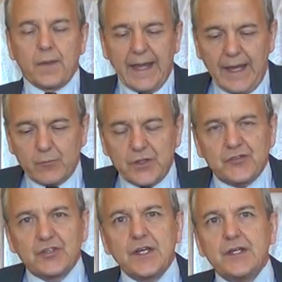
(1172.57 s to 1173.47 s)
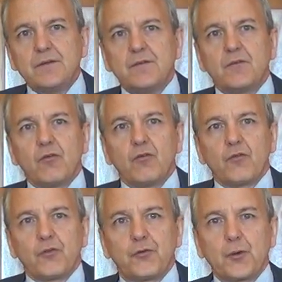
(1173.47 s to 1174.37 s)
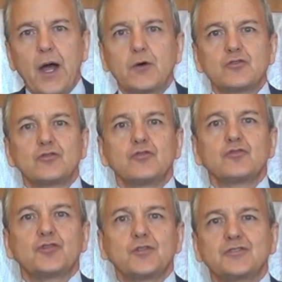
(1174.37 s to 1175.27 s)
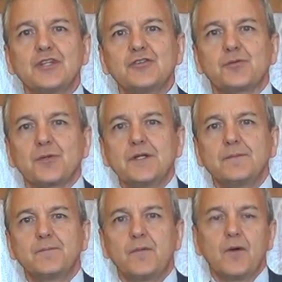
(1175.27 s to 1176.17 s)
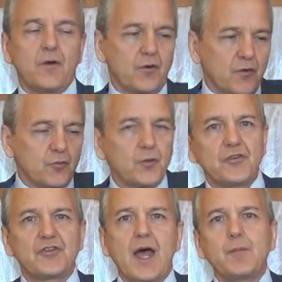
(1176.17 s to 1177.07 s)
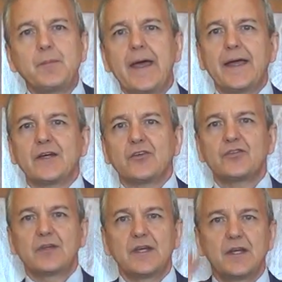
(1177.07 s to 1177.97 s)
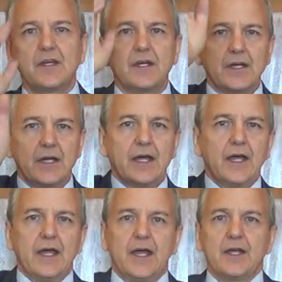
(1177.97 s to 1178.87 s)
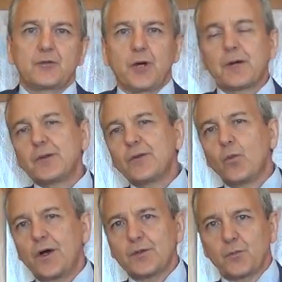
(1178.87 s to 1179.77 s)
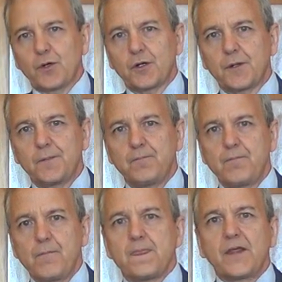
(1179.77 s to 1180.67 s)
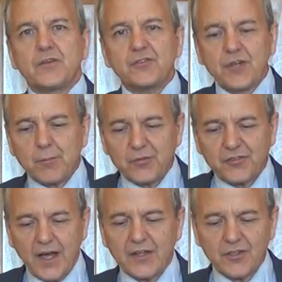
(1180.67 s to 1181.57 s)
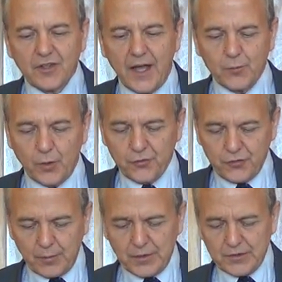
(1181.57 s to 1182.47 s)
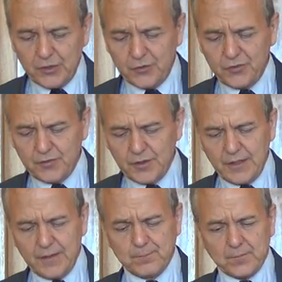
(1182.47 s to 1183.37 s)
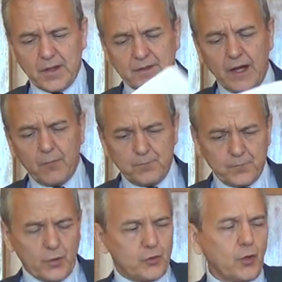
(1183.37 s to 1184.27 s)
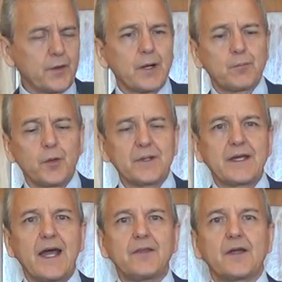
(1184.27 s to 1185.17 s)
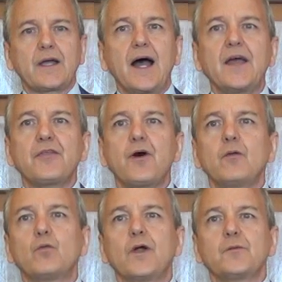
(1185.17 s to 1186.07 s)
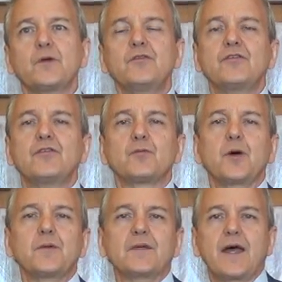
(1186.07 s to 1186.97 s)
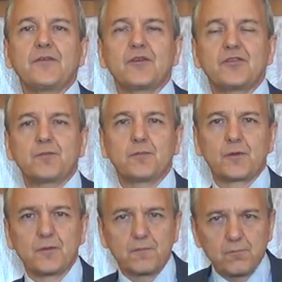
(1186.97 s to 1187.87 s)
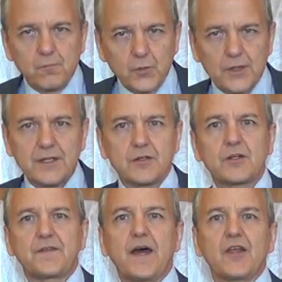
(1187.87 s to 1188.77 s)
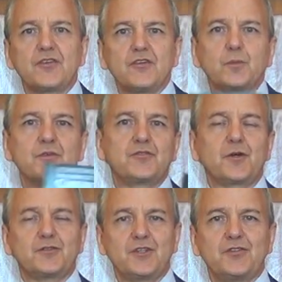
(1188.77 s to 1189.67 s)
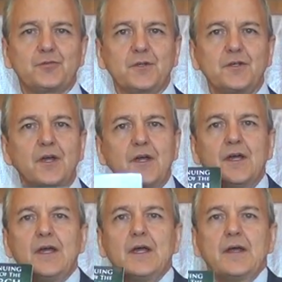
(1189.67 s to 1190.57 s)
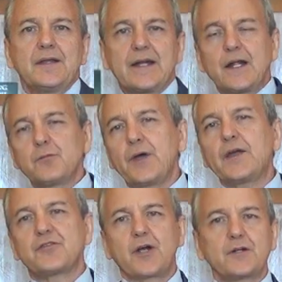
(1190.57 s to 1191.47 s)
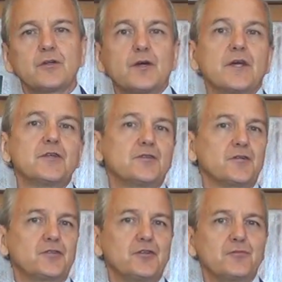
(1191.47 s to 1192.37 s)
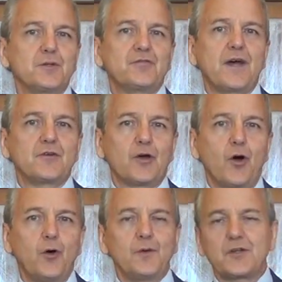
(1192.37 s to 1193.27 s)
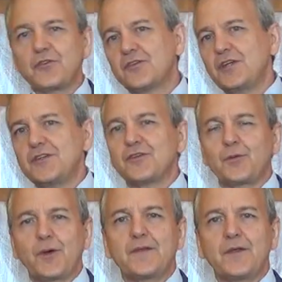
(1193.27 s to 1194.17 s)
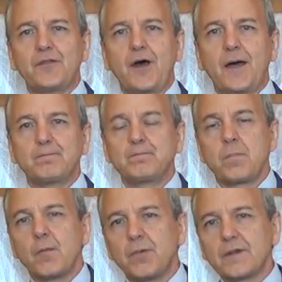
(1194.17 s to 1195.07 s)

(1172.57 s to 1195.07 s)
And we've seen throughout church history with Simon Magus and Gregory the Wonder Worker that these types of signs and wonders have been used. Now, growing up Roman Catholic, I thought one of the reasons that Roman Catholics were really into Catholicism was church history. Then I read, started to look into church history and found, oh, it doesn't teach it the way they thought.